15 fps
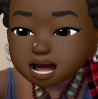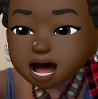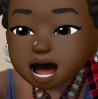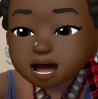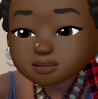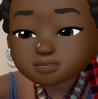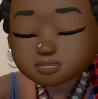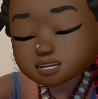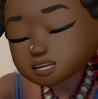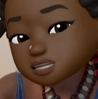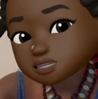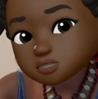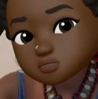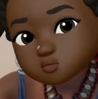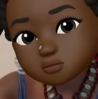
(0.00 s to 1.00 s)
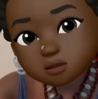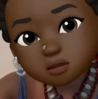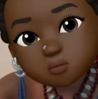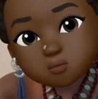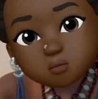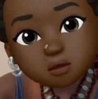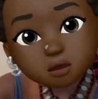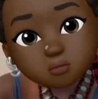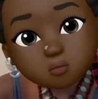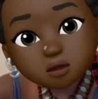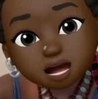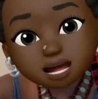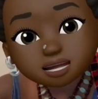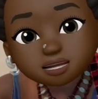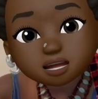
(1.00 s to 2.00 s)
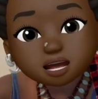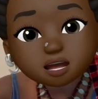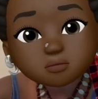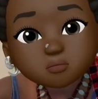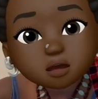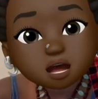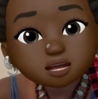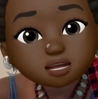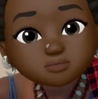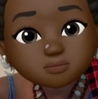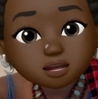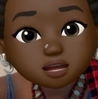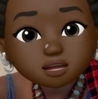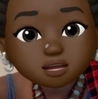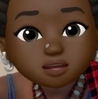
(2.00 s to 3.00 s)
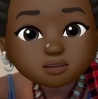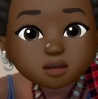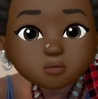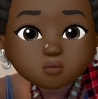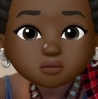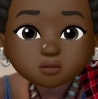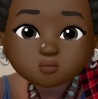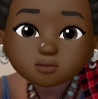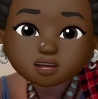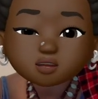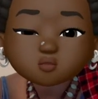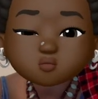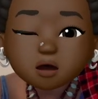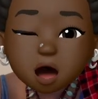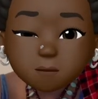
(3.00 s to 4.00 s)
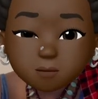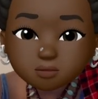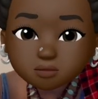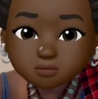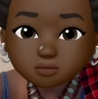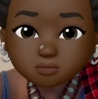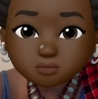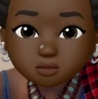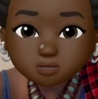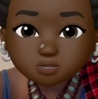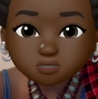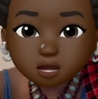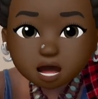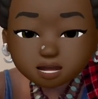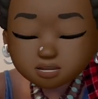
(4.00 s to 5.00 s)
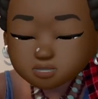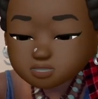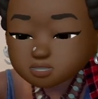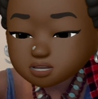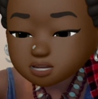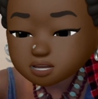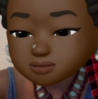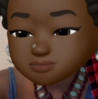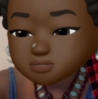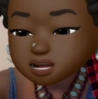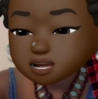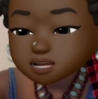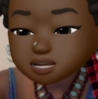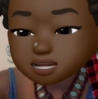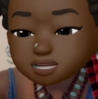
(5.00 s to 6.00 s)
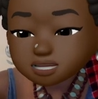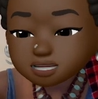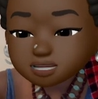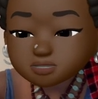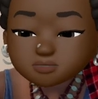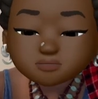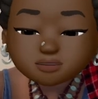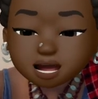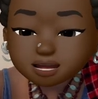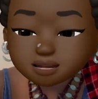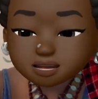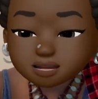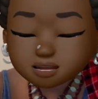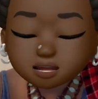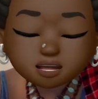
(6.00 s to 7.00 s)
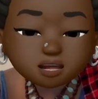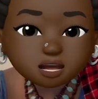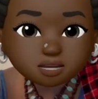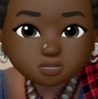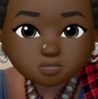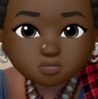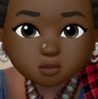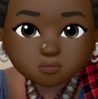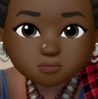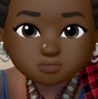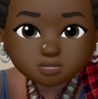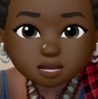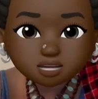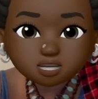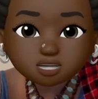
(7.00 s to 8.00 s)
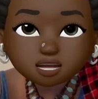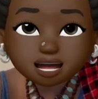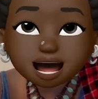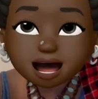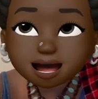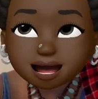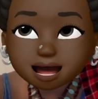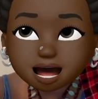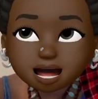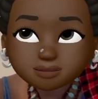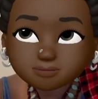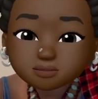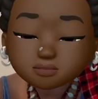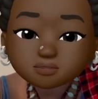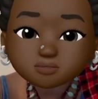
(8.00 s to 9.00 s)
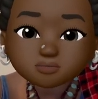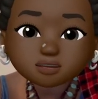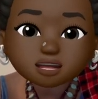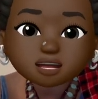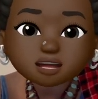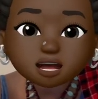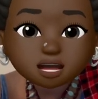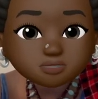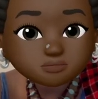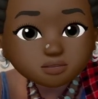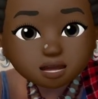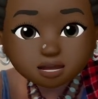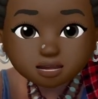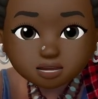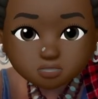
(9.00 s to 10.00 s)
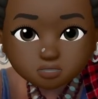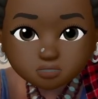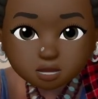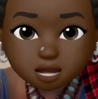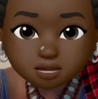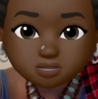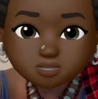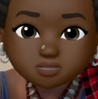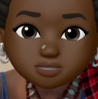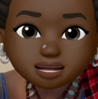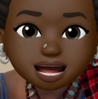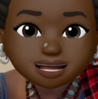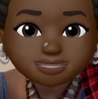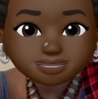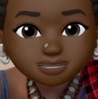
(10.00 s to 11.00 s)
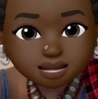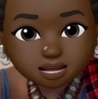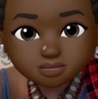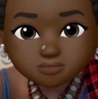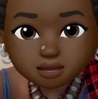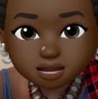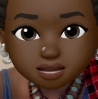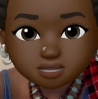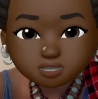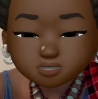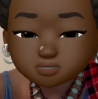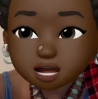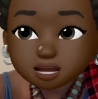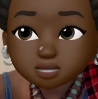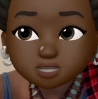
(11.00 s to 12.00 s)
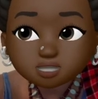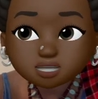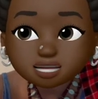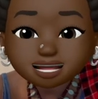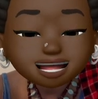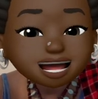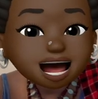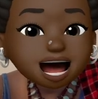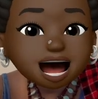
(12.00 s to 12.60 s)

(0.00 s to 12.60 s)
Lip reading: And this is really important when I said I want us to be clear that we're doing tropical astrology. This is a Vedic interpretation. I absolutely love Vedic astrology. I study Vedic astrology.